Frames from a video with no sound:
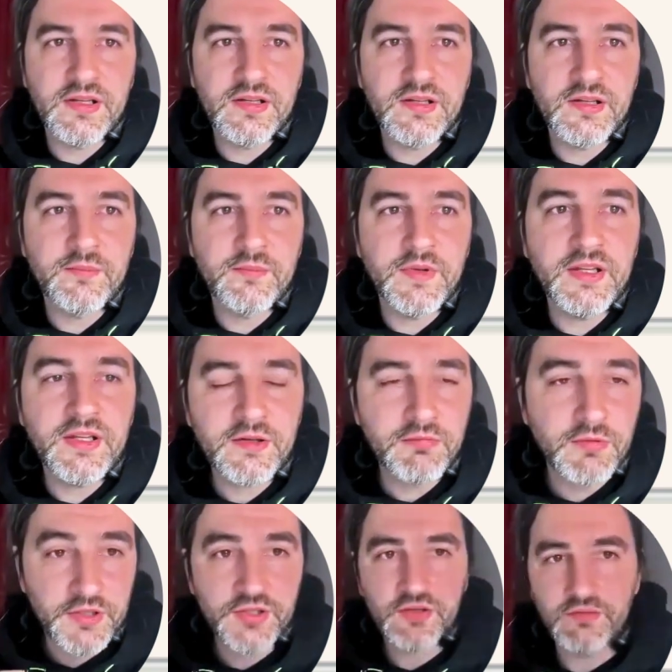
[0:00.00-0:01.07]
In a
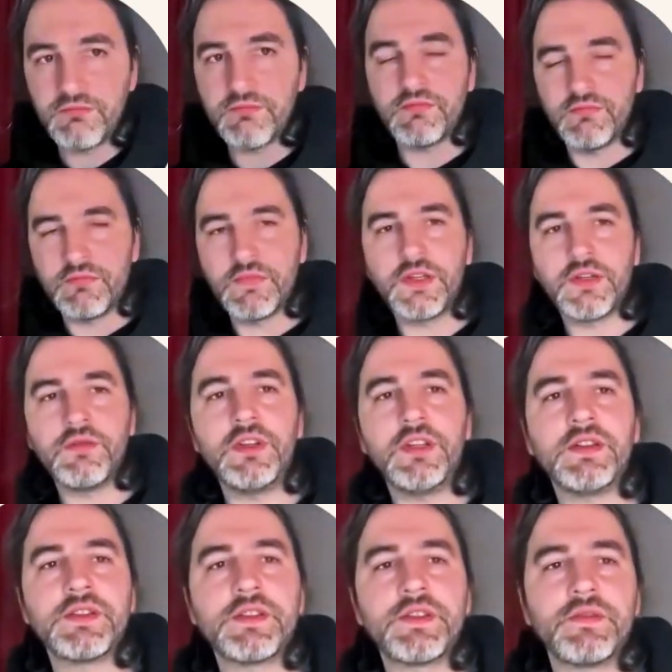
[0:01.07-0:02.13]
question, you
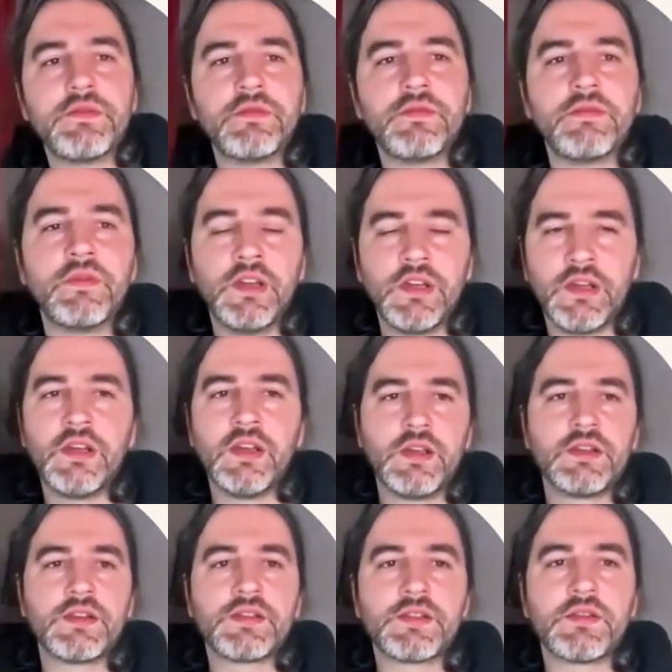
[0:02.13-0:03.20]
need to
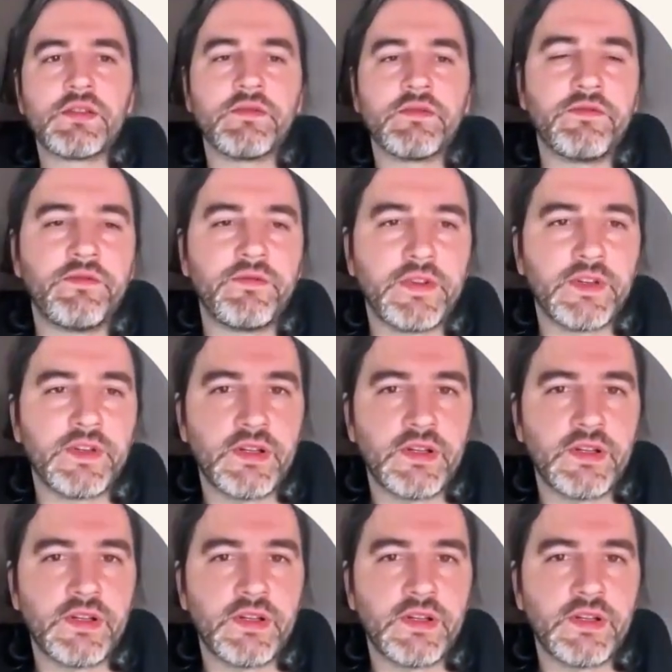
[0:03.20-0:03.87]
sort of